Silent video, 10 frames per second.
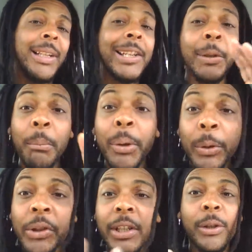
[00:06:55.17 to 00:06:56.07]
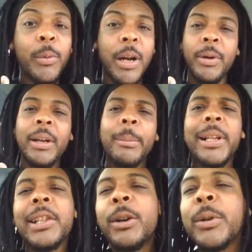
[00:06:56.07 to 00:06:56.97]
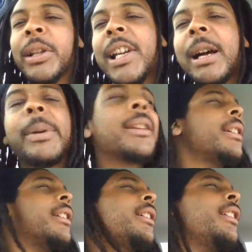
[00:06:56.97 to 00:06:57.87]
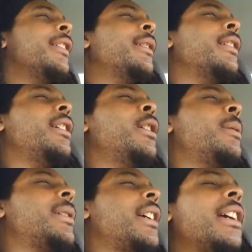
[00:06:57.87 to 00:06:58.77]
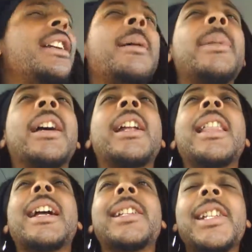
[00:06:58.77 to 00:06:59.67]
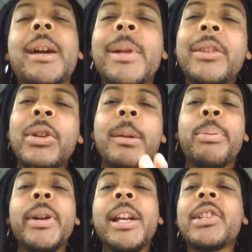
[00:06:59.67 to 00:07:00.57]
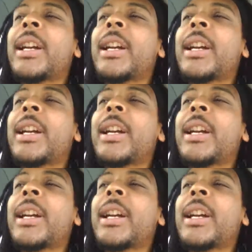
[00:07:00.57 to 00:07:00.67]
That's some bullshit too, though. But that's a whole nother topic. You know what I'm saying? Like I say, I'm not trying to preach.